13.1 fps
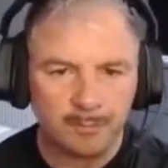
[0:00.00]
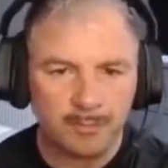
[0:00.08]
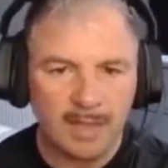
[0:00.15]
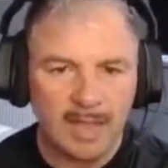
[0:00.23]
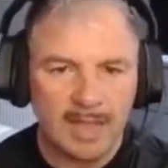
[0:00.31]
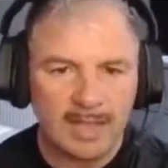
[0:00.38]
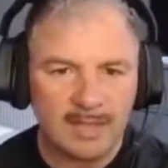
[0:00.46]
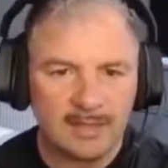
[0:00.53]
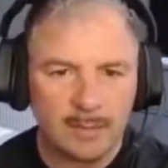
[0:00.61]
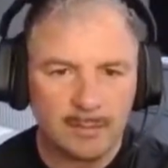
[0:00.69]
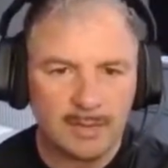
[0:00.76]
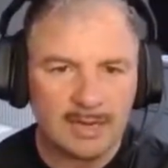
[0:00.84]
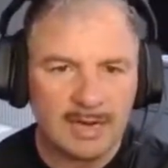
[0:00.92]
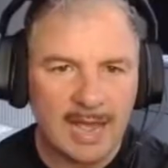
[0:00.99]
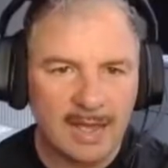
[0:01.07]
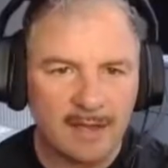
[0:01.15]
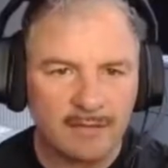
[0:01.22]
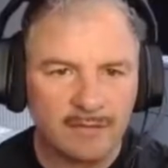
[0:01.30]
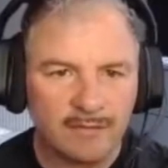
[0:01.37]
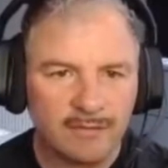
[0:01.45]
and then we can
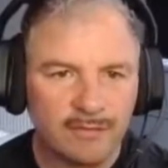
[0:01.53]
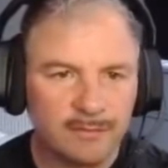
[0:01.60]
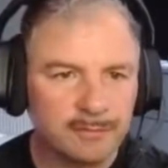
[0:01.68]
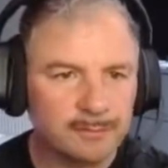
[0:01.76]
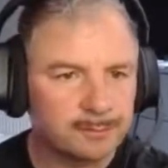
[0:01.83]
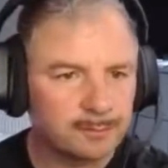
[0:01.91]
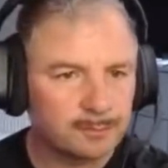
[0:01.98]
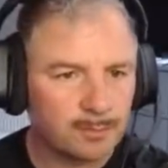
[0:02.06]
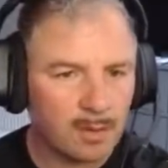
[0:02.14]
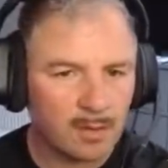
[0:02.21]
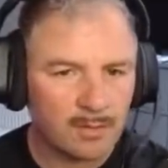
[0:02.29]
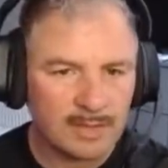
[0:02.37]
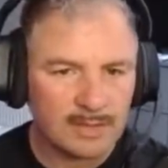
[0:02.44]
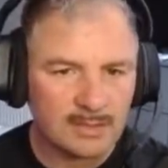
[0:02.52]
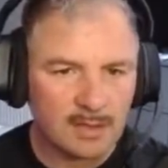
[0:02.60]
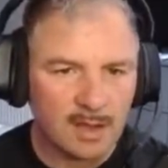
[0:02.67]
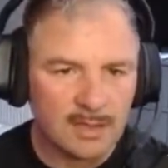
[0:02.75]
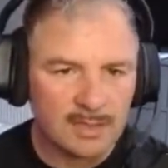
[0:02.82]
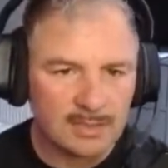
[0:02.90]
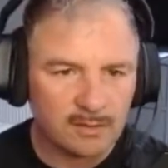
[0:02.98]
have these
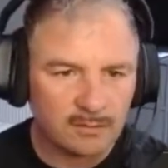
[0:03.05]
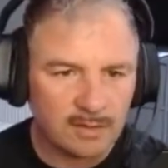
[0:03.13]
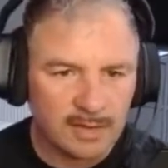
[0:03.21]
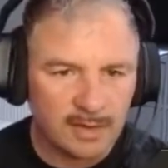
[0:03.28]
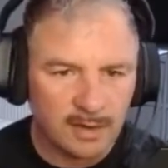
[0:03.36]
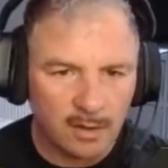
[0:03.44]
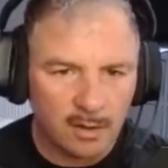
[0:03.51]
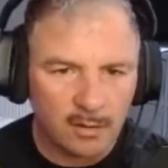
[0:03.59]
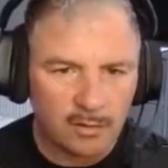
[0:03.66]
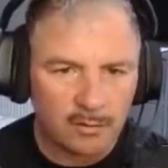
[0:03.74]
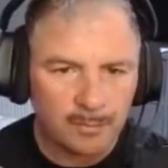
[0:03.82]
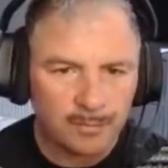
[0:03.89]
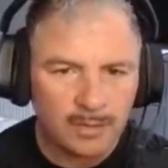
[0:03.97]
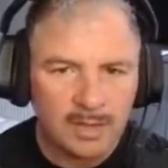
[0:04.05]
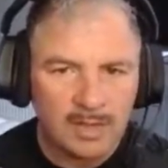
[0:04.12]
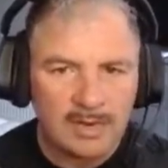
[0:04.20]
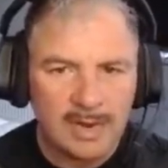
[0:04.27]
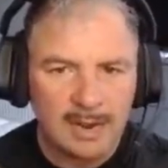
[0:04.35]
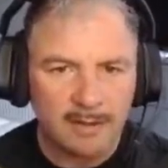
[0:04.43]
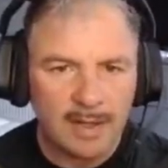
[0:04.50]
guys ready to go.
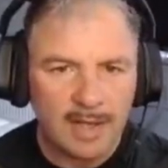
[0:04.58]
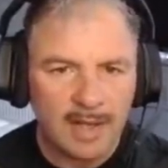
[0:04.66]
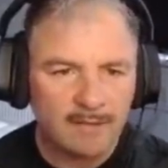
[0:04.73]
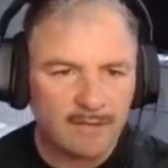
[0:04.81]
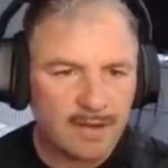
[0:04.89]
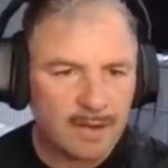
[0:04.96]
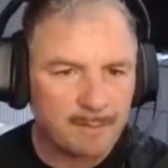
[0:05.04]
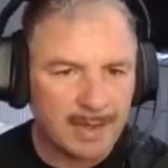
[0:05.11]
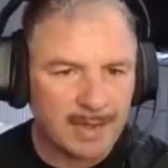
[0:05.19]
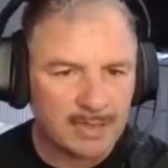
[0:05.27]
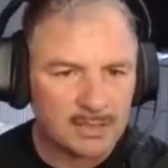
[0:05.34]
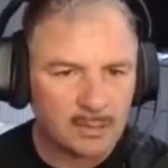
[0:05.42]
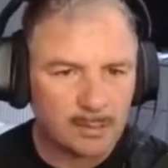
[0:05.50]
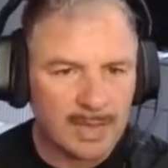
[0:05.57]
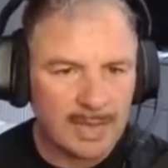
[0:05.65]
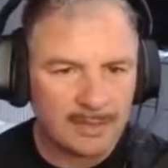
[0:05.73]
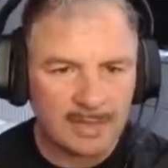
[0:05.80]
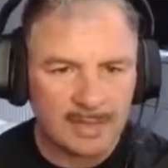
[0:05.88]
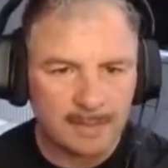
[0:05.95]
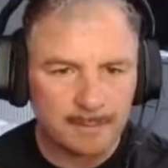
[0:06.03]
Now, how far back until we
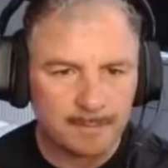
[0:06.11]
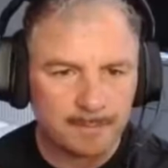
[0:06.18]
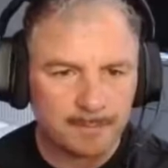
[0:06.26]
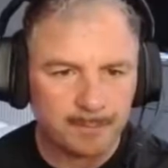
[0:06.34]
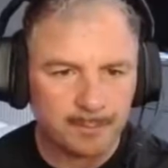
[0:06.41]
had them?